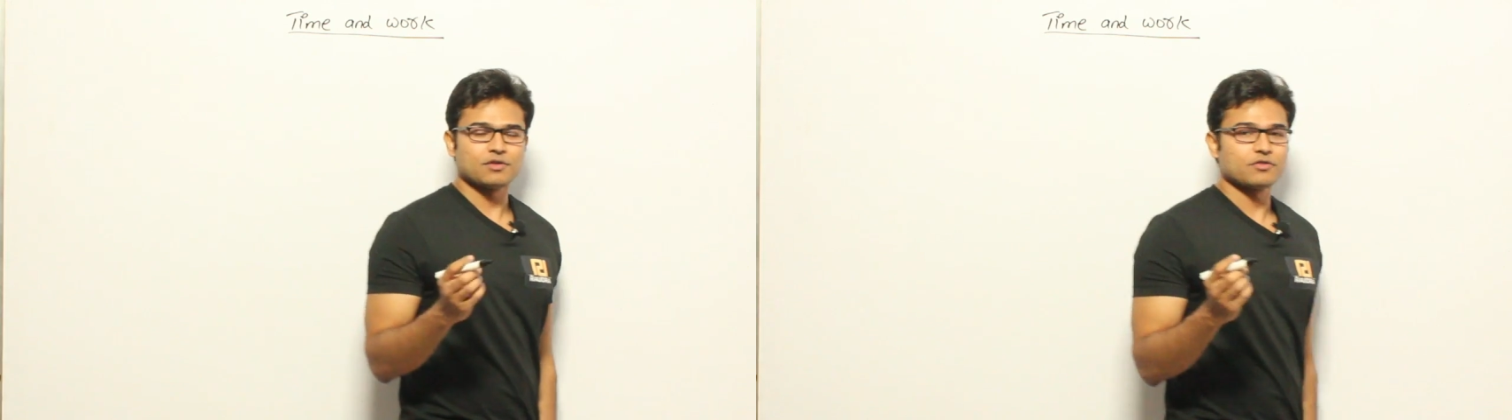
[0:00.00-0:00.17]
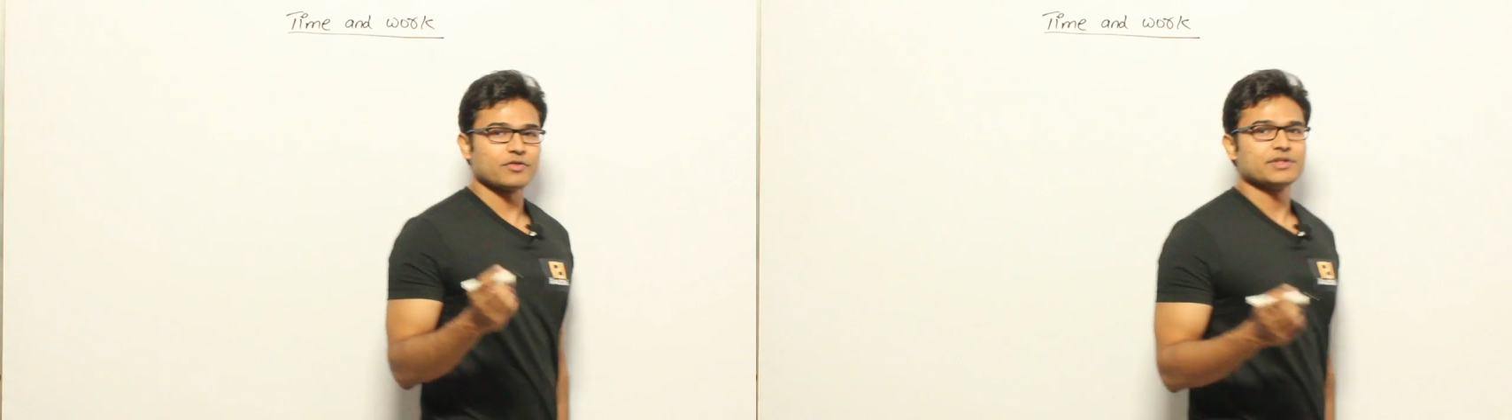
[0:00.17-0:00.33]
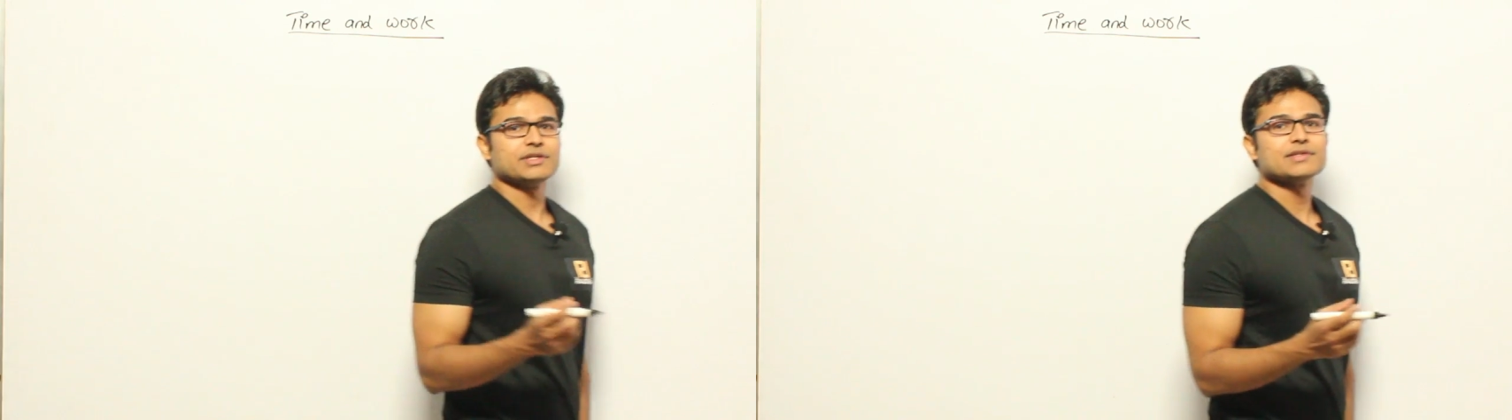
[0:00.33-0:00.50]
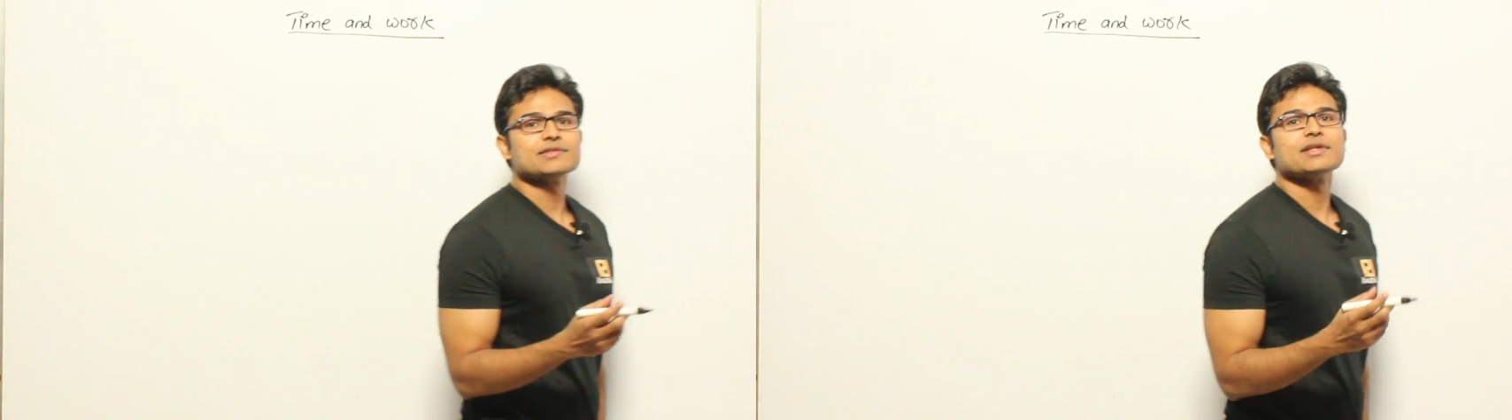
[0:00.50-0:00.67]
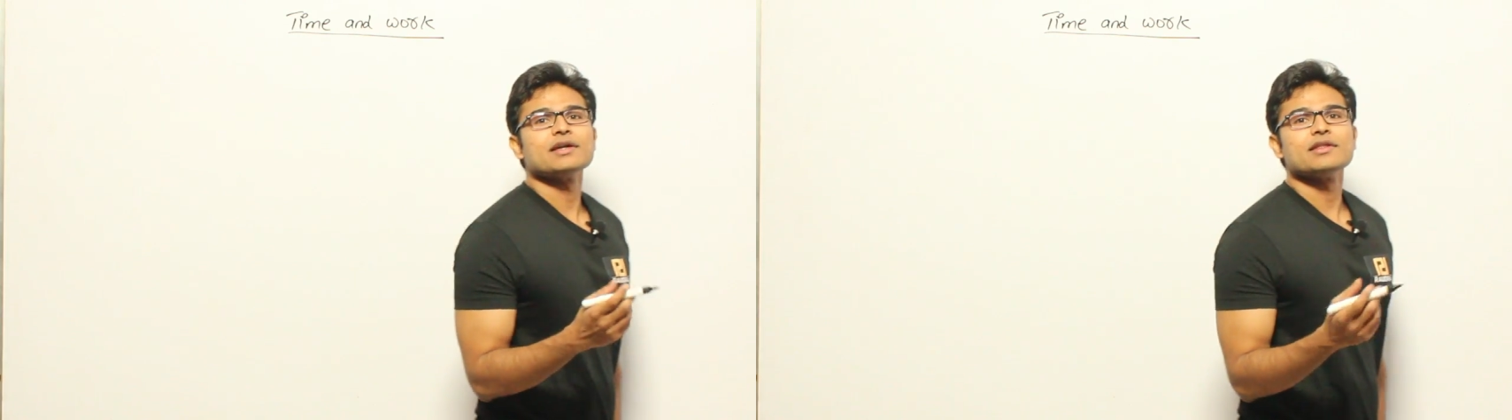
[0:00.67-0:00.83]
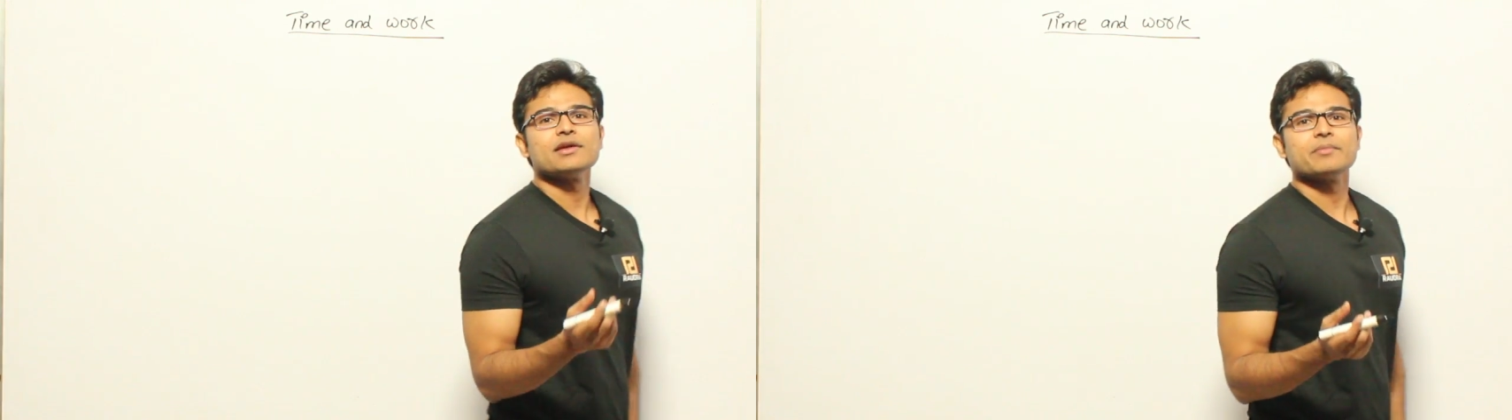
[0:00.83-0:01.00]
of questions
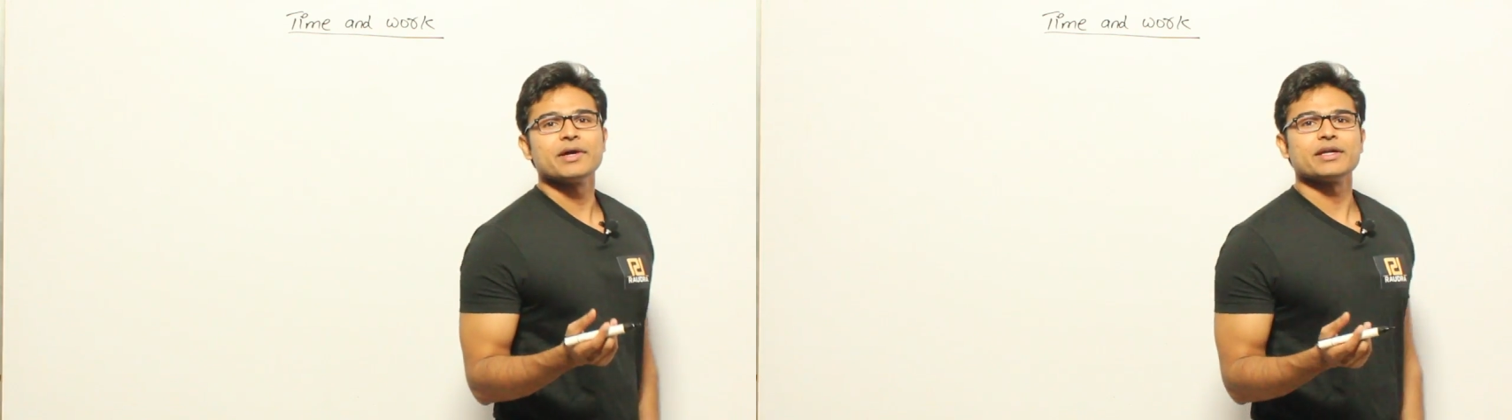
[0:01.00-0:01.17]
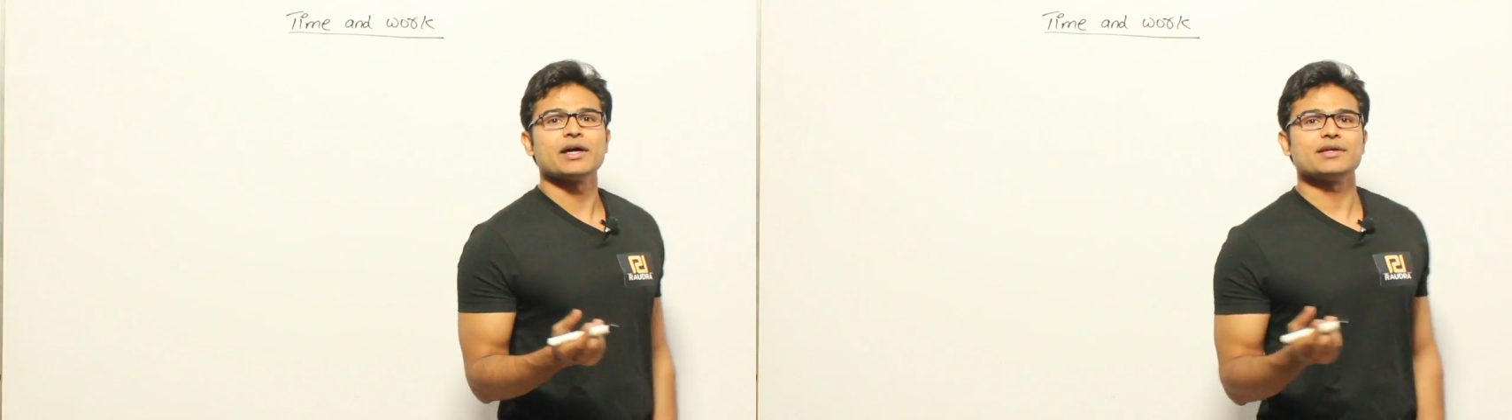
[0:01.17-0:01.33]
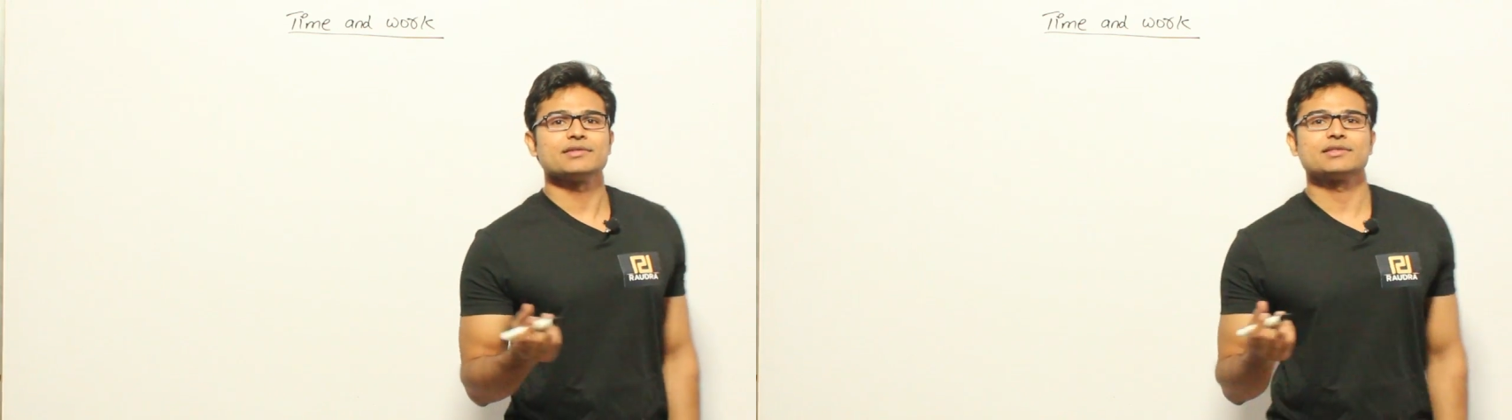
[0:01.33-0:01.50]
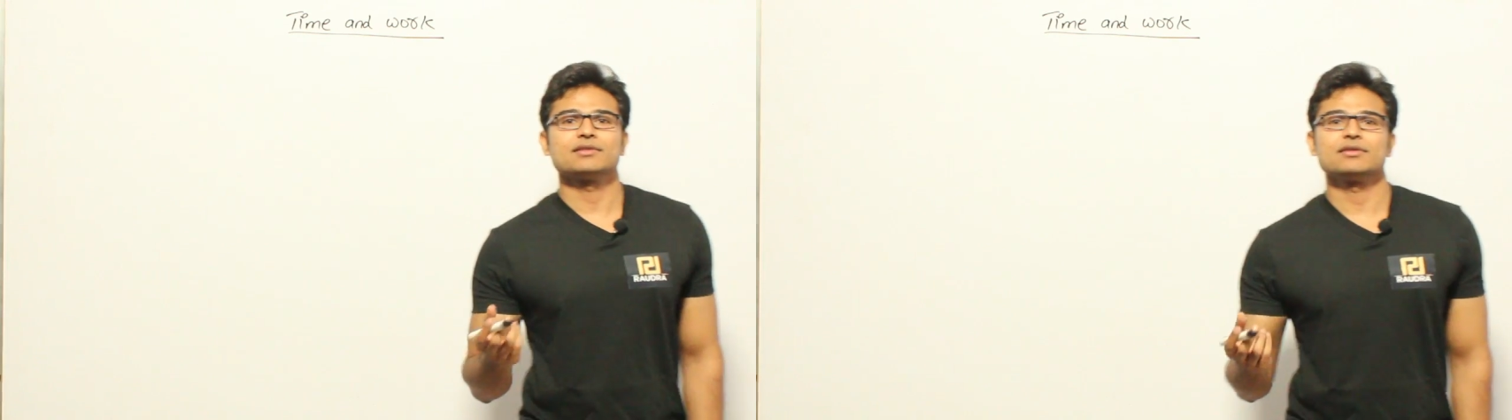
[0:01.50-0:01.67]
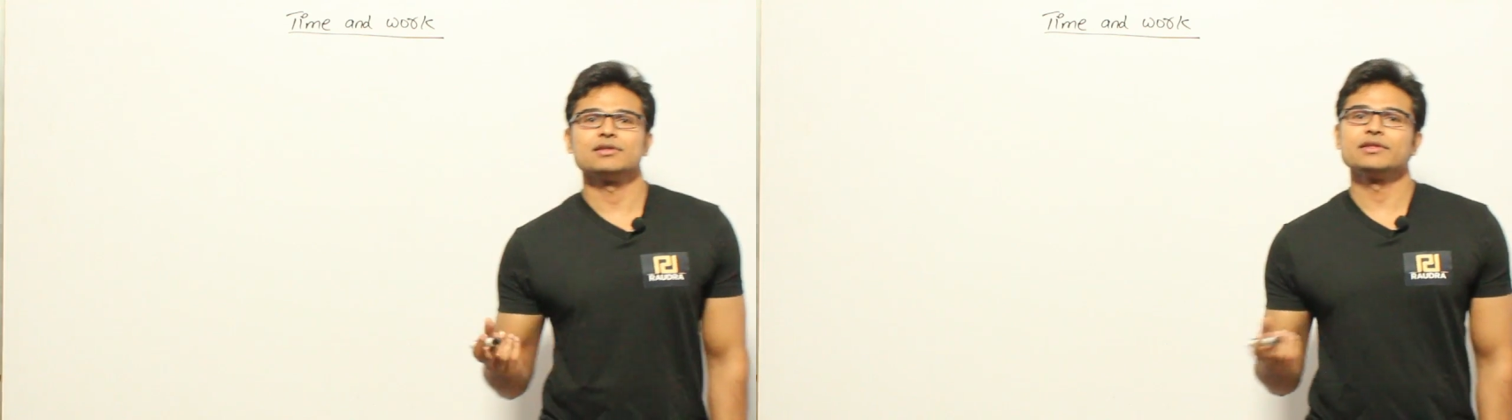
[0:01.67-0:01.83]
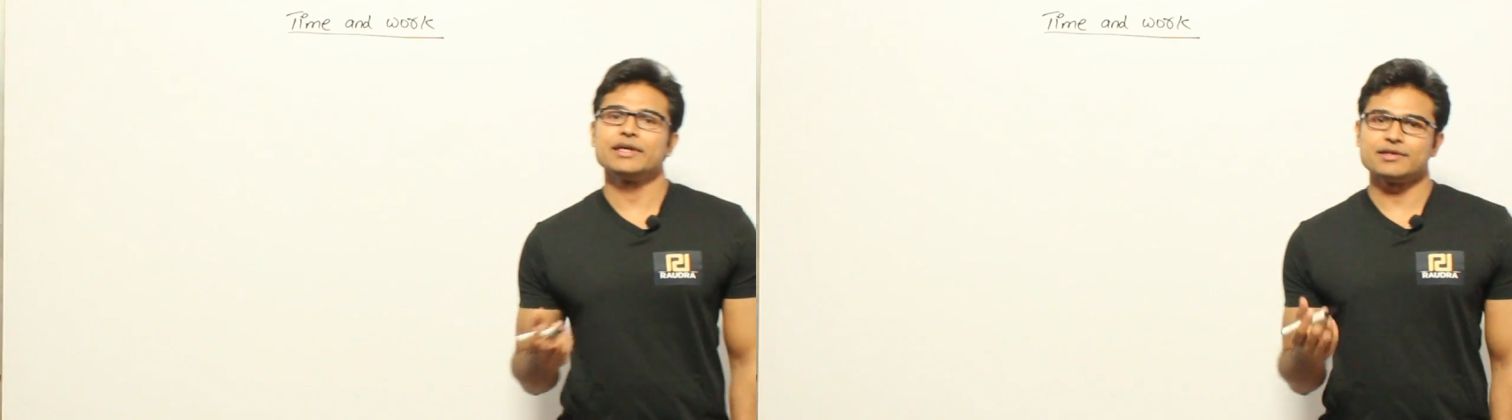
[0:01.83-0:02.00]
that they might
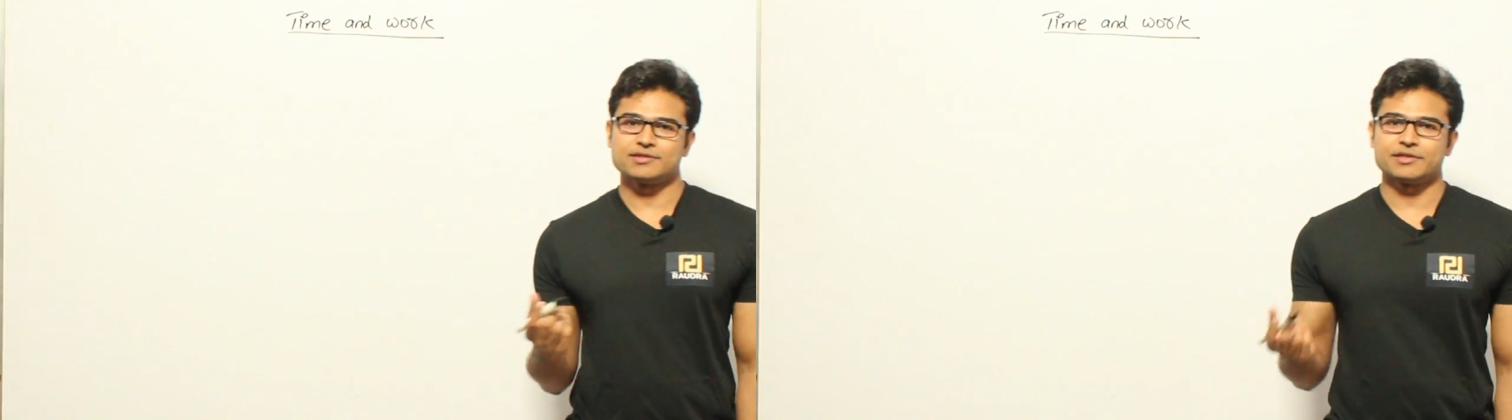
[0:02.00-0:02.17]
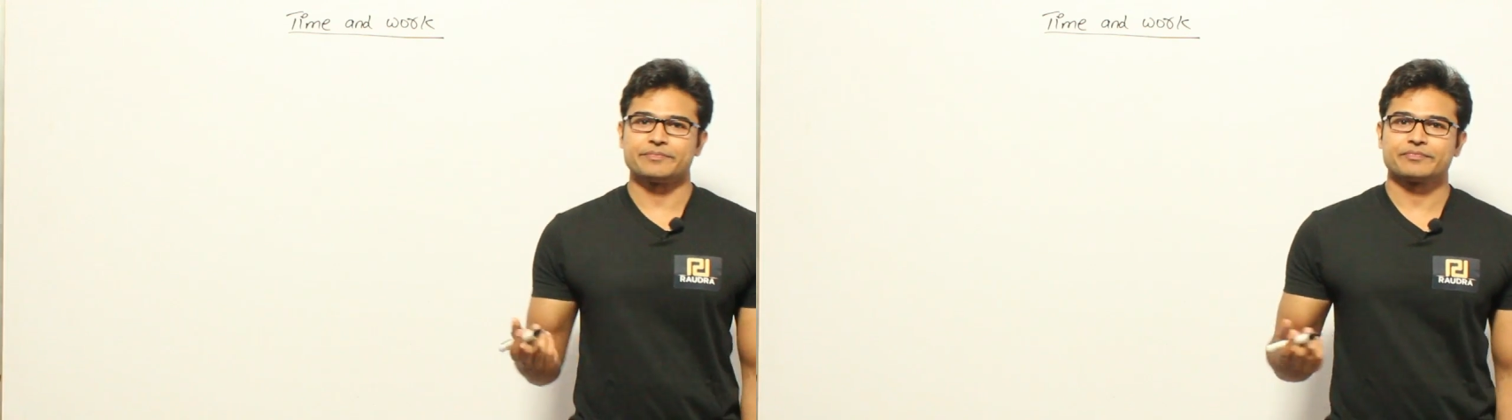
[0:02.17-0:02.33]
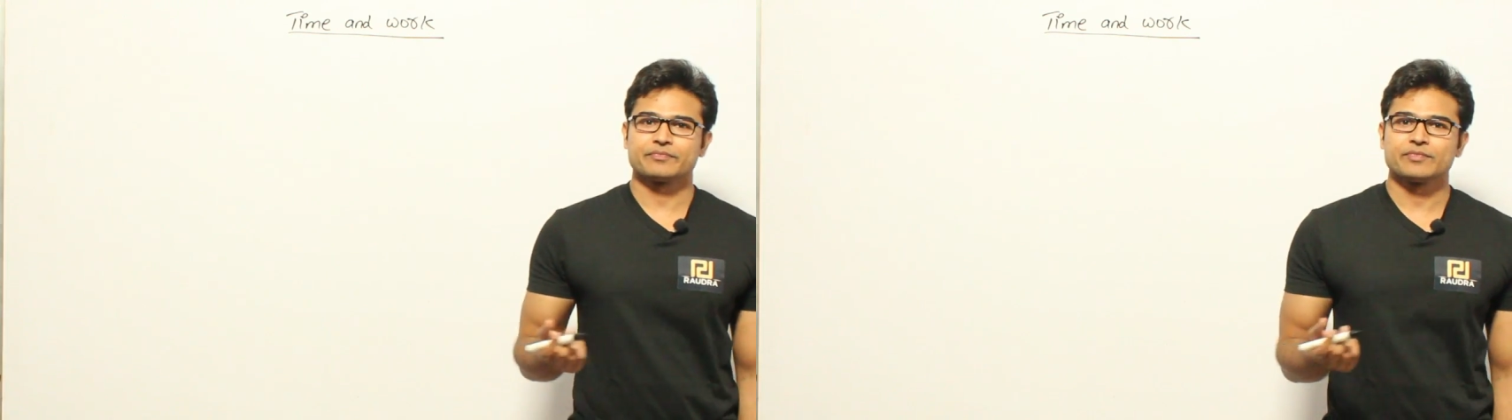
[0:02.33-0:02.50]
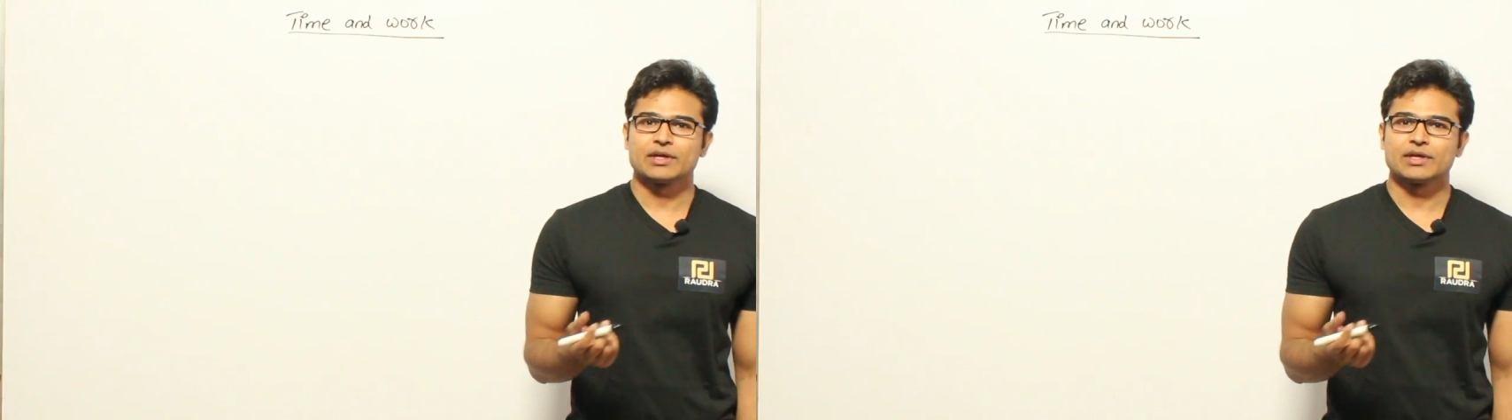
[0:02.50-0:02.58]
ask in the exam.